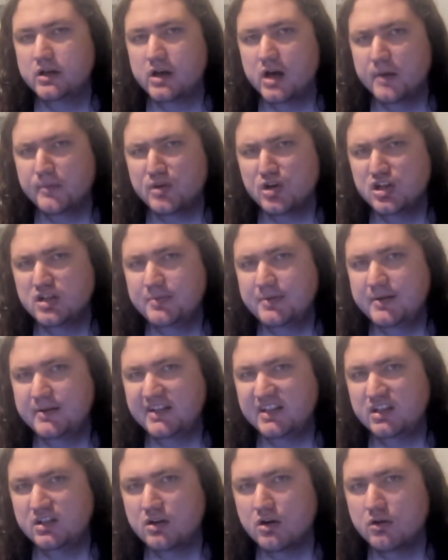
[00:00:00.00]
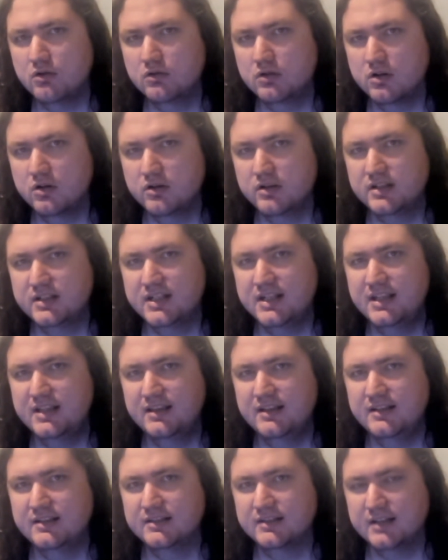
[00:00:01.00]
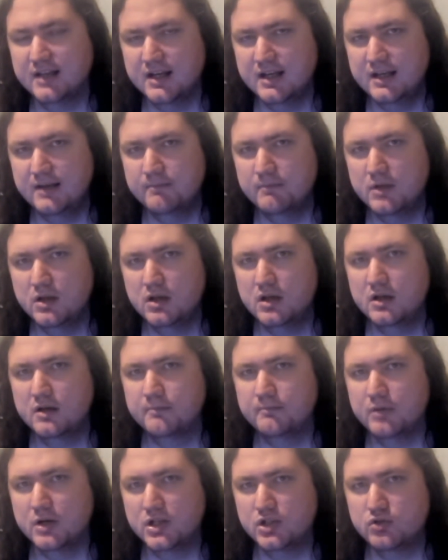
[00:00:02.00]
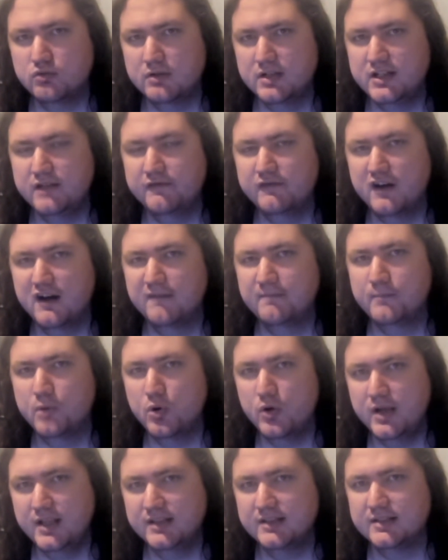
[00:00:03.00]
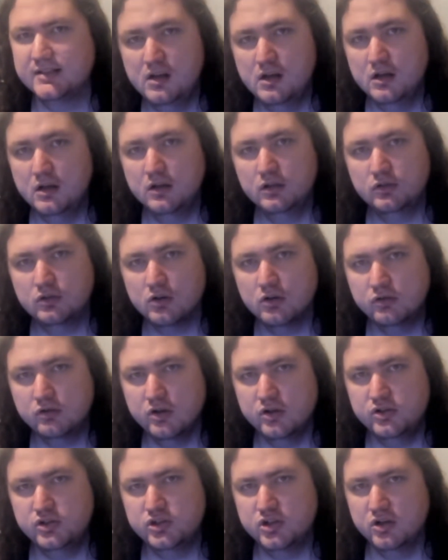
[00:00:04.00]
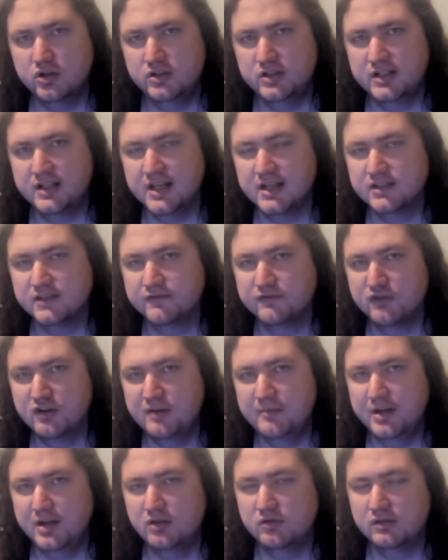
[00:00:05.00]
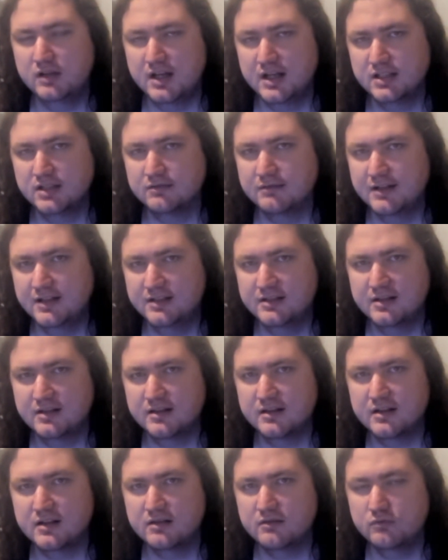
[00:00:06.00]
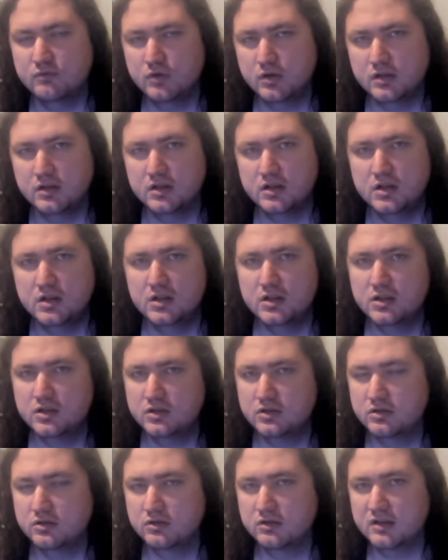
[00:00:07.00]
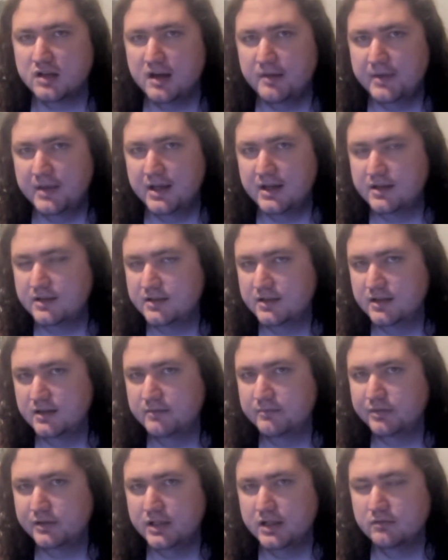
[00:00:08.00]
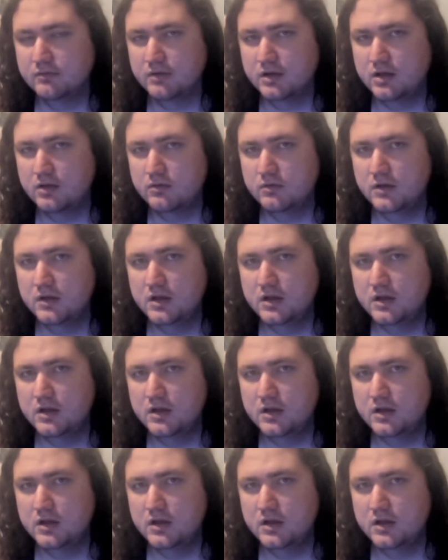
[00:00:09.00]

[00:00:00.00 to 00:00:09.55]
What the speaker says: I'm going to be in Gold Coast in this game by 25 points. Gold Coast choked against Fremantle last week, so they're going to want to come out and play well.